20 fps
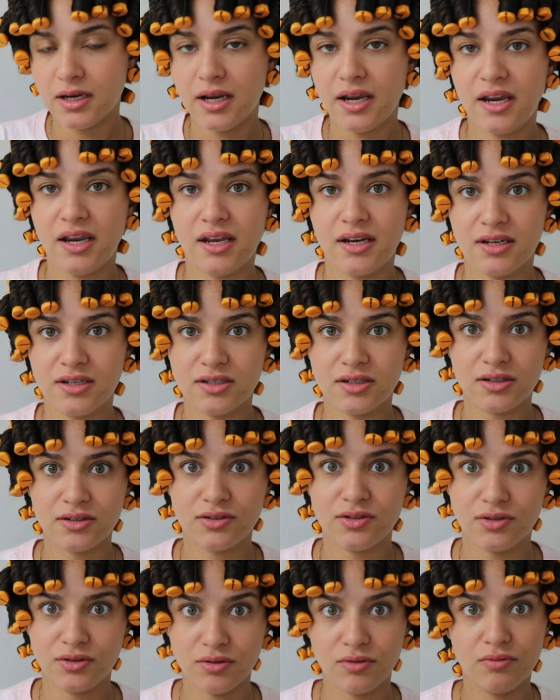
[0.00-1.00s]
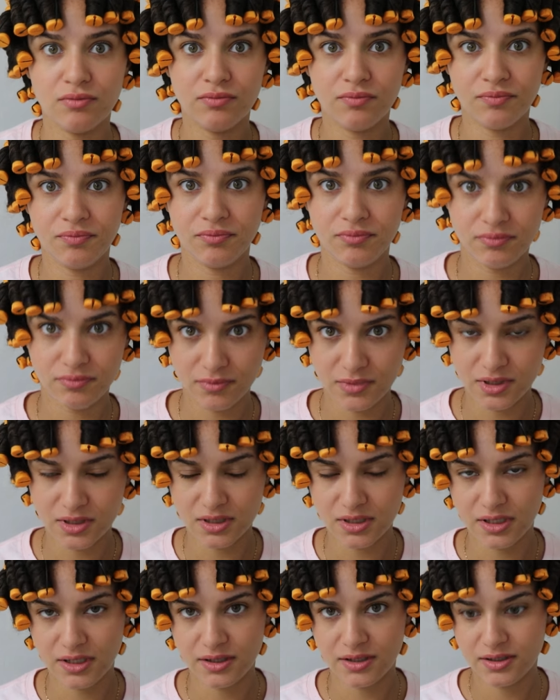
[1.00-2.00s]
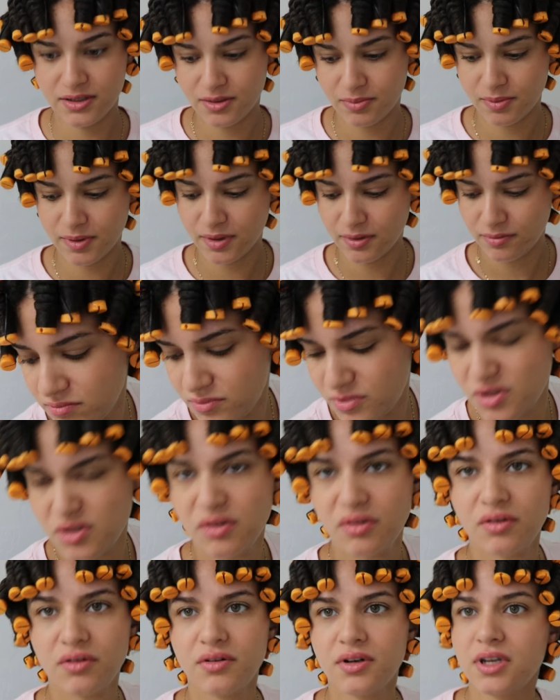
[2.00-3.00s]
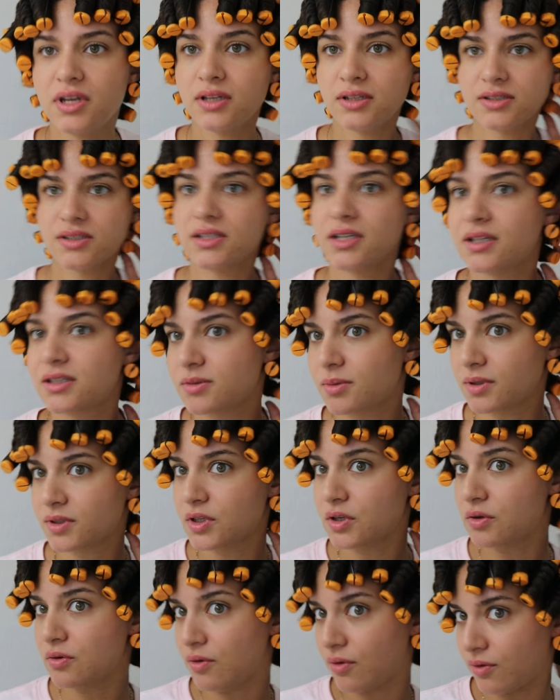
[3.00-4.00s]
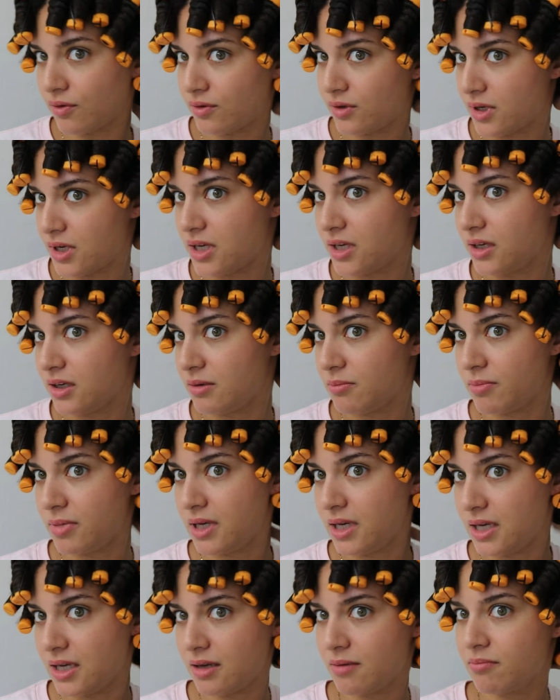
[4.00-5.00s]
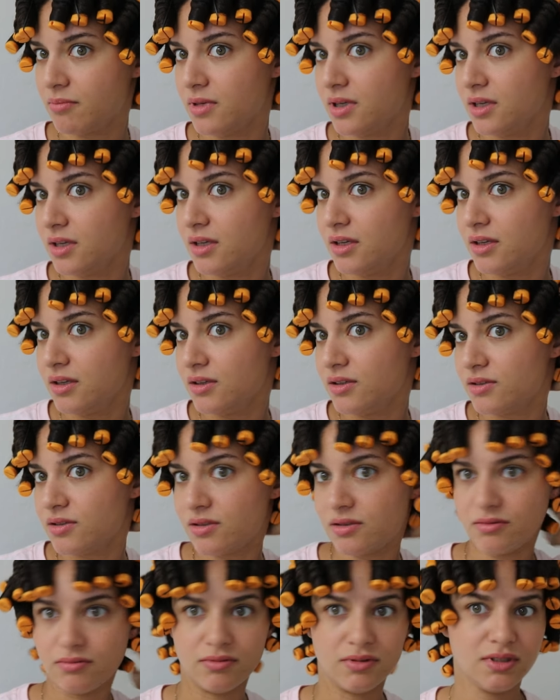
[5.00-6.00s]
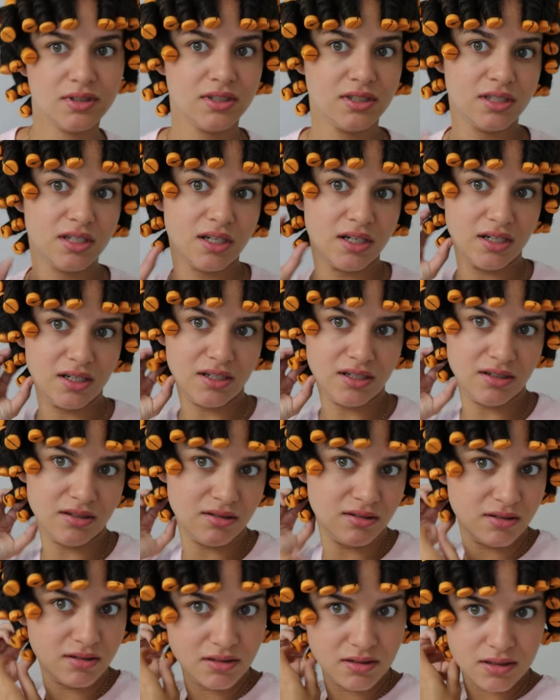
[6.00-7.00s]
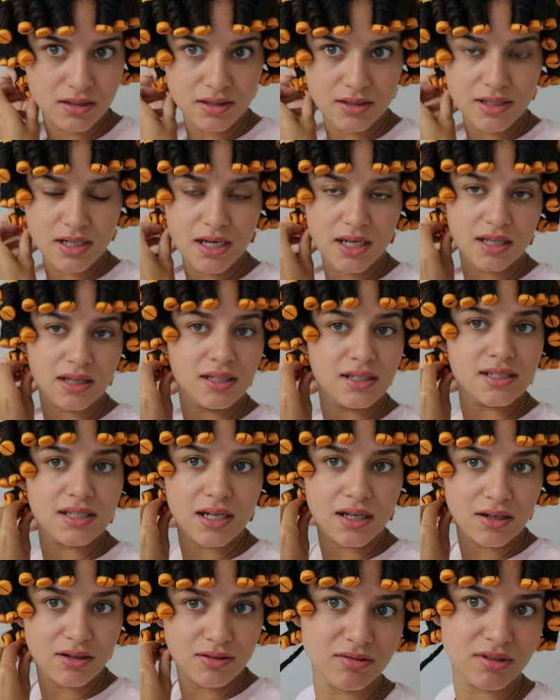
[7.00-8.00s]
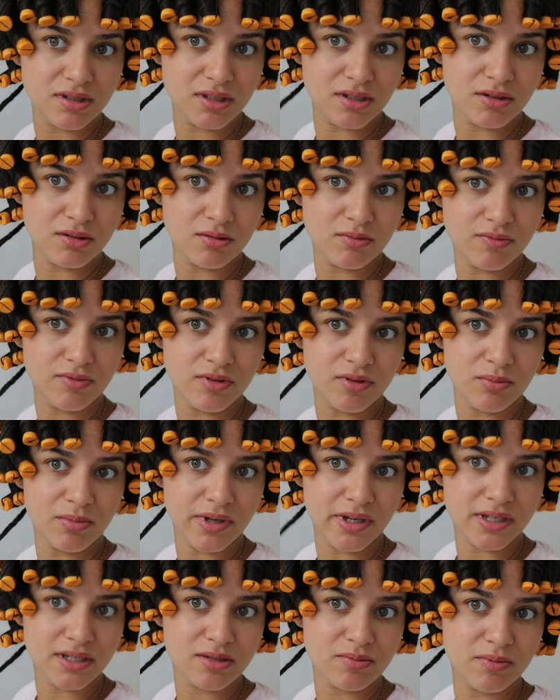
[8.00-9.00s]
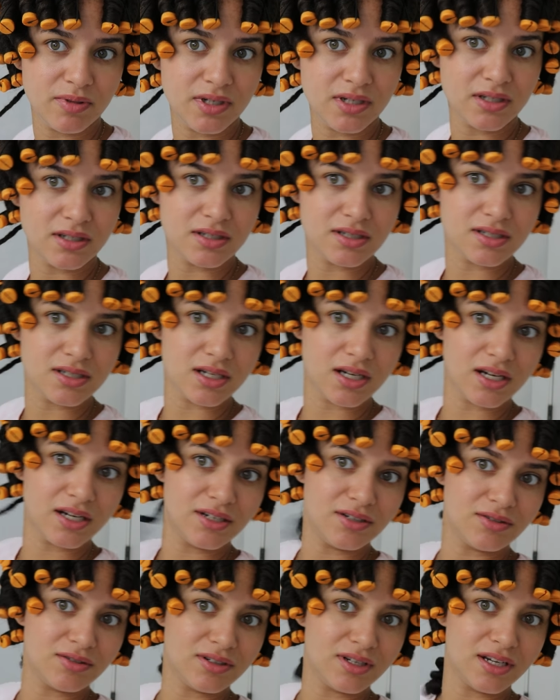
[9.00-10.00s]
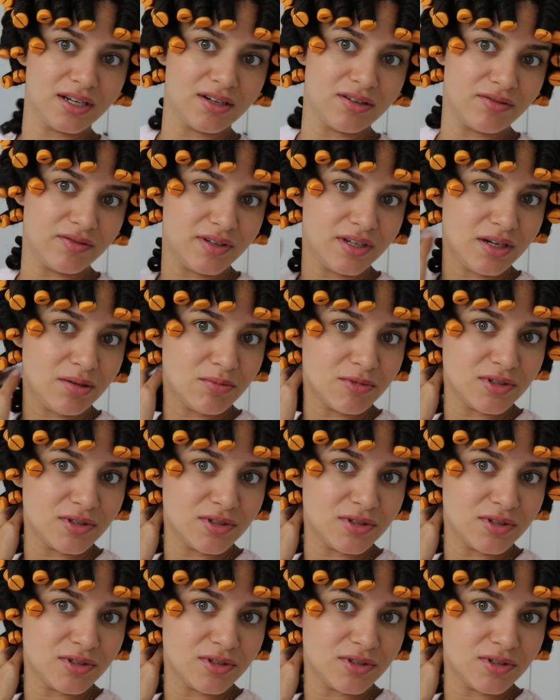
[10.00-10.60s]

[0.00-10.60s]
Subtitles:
And it's also much later. It's about 2:30. So now it's about 2:30 p.m. So we're just gonna start taking these out and hope for the best, because I don't have any more